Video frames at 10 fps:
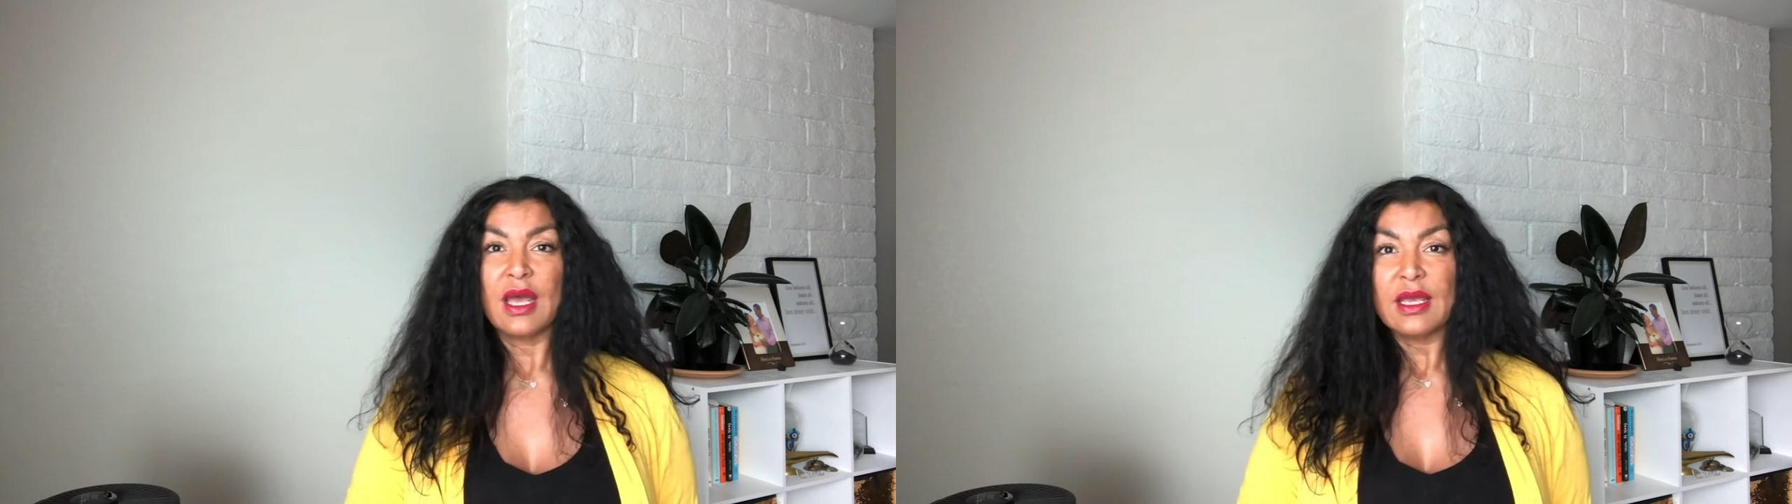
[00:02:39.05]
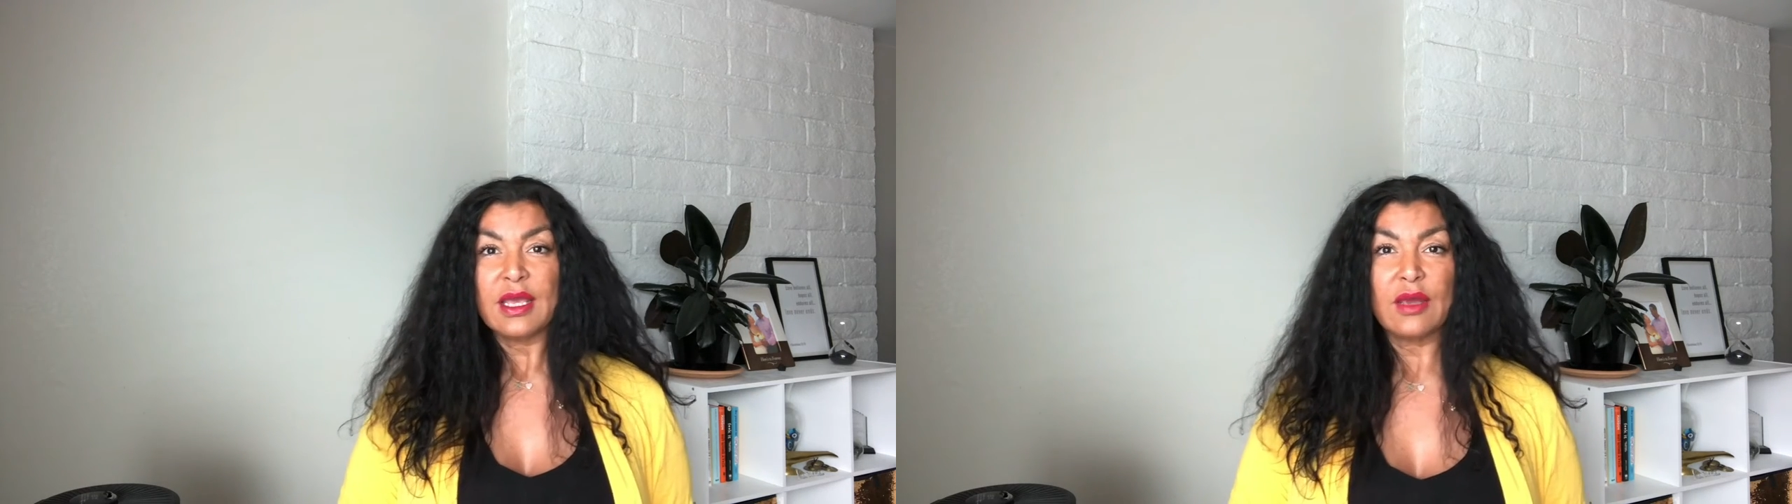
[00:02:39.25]

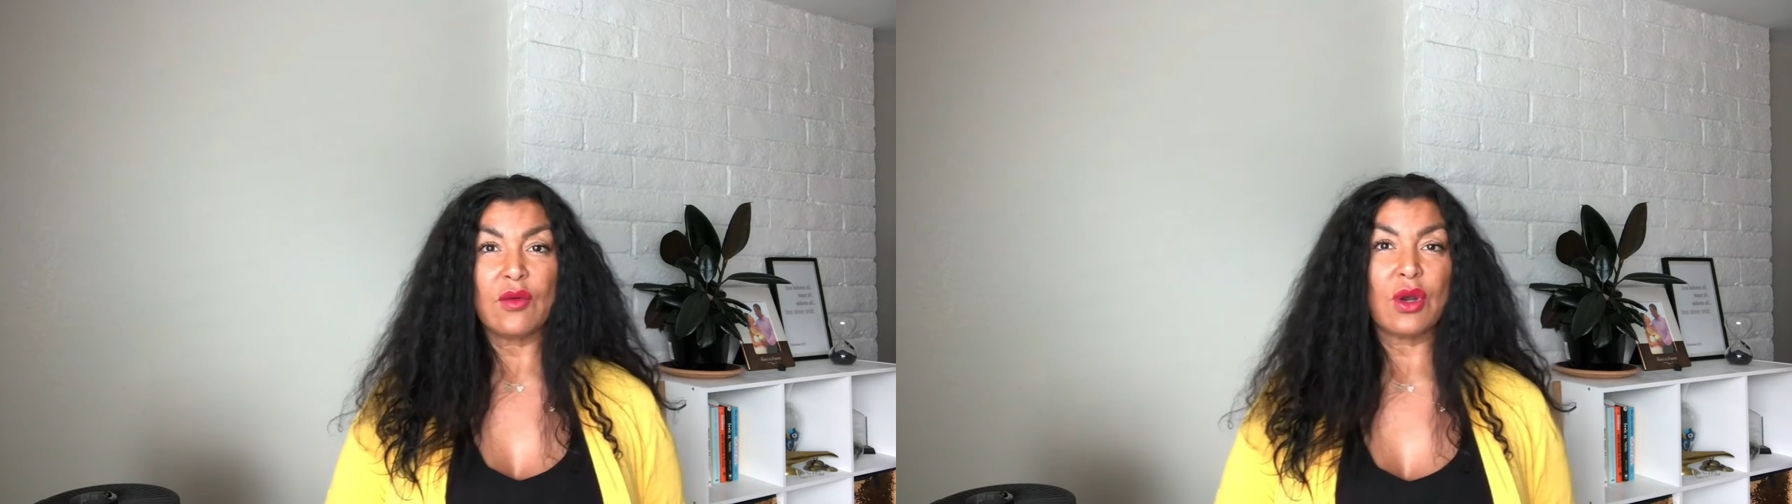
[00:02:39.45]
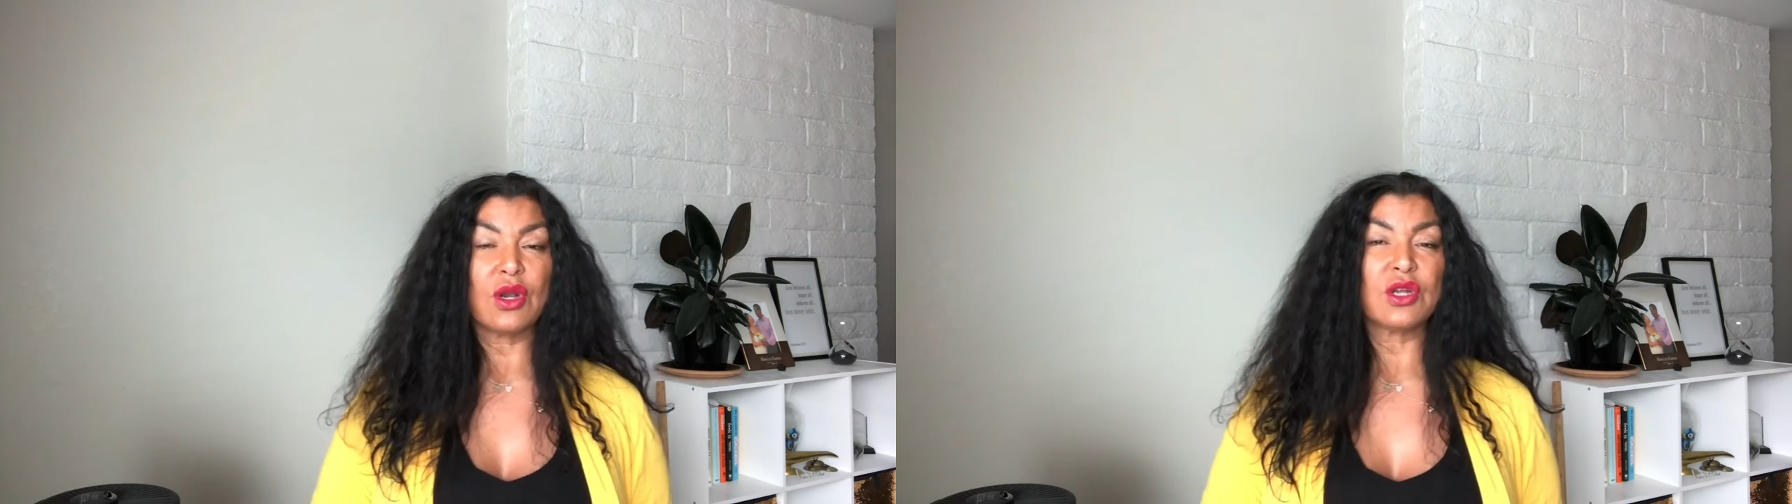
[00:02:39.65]

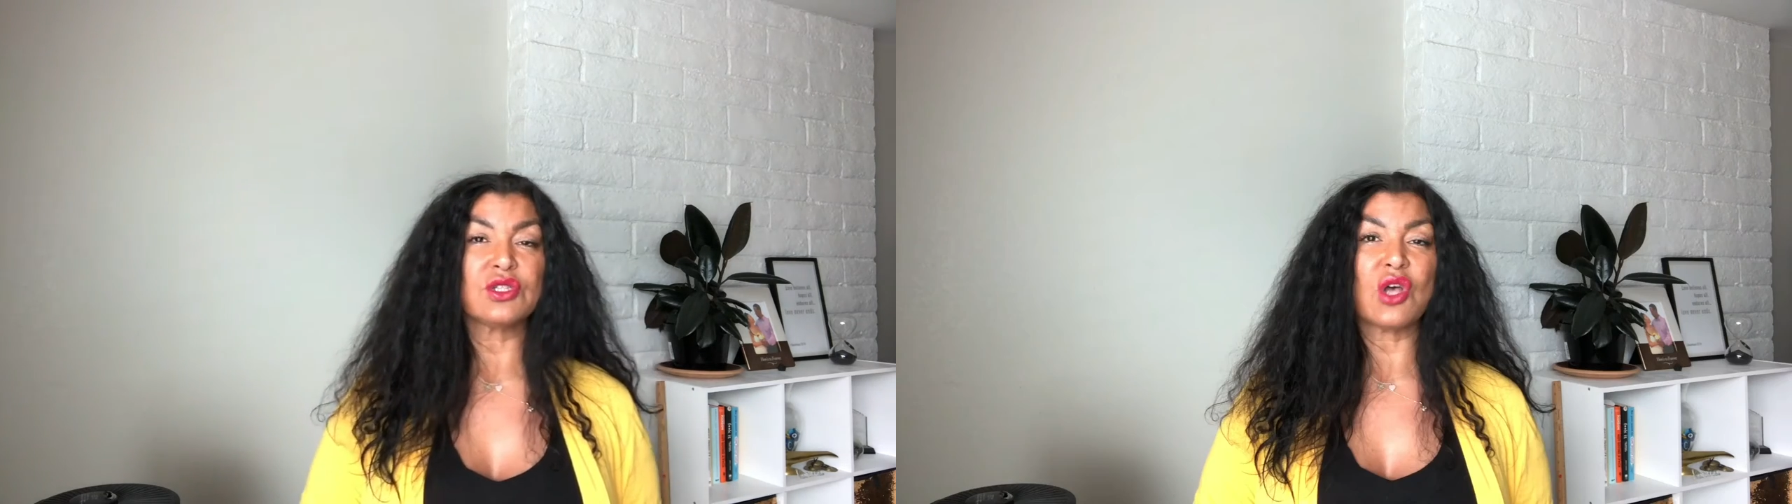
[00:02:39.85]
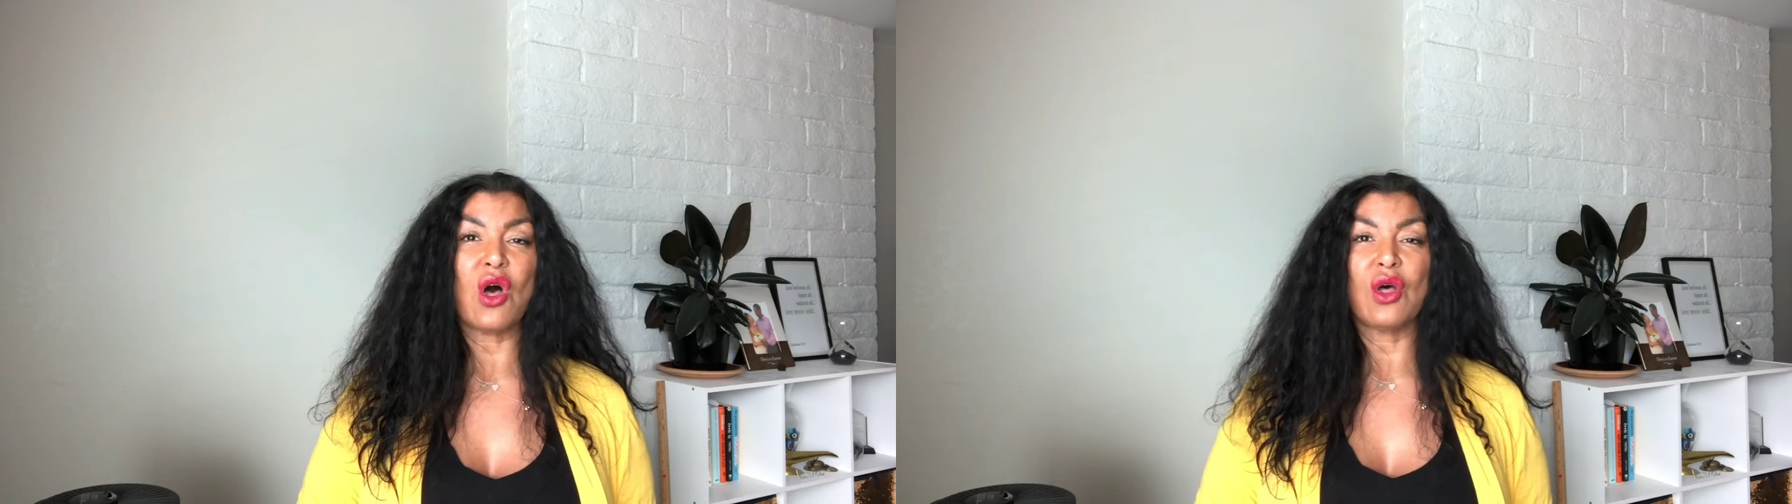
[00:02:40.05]
keywords,
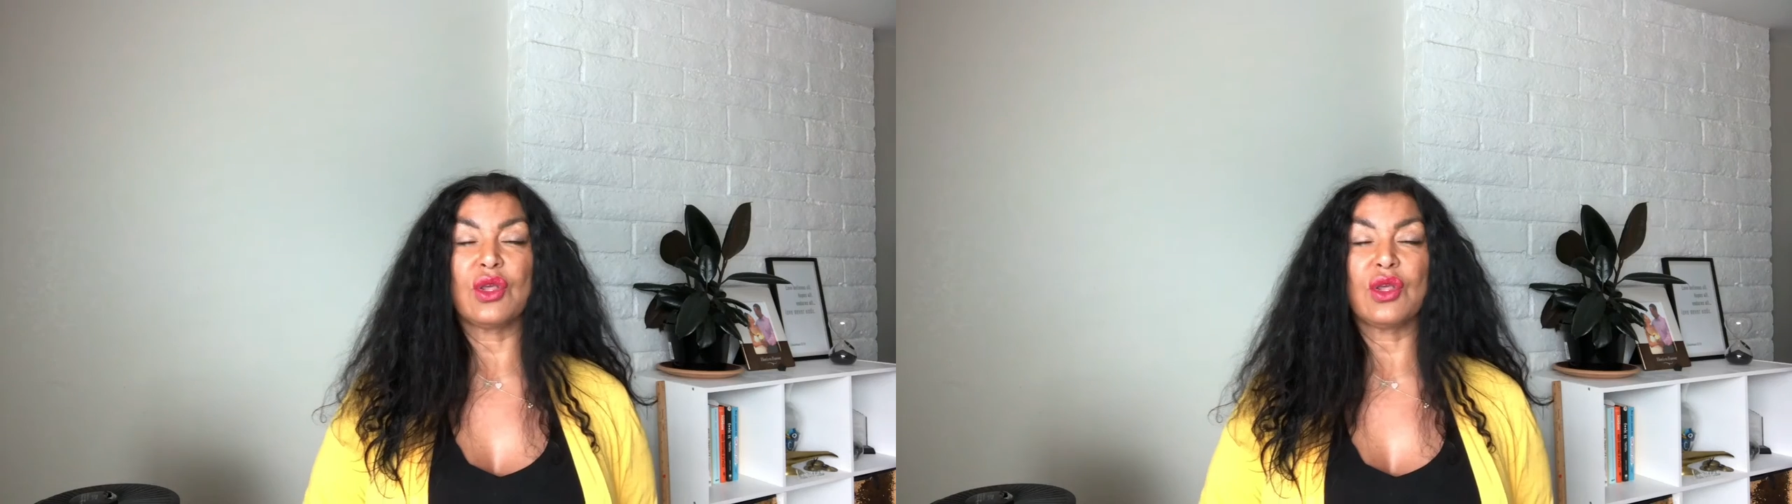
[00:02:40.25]
all